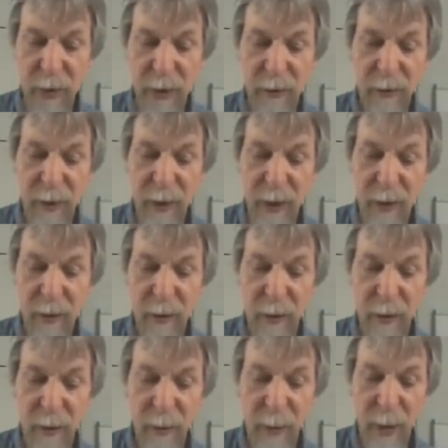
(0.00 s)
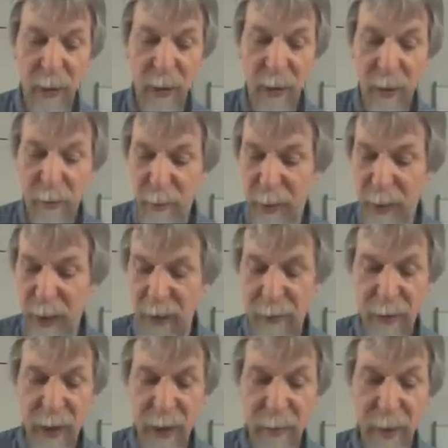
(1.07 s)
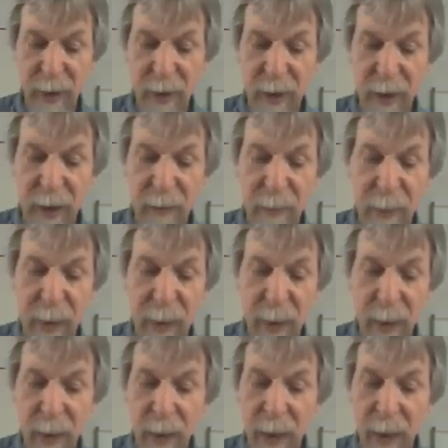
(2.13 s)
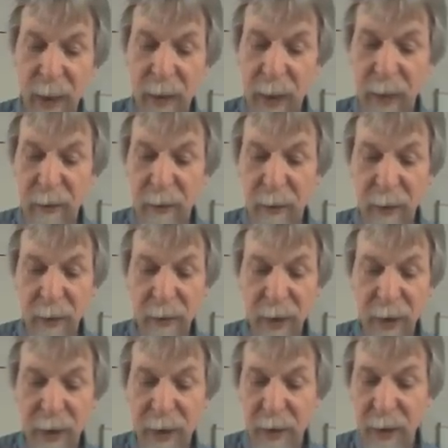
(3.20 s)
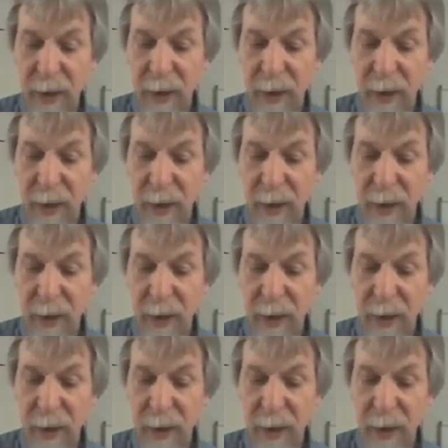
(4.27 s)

It's e to the power of minus lambda t. And as a result,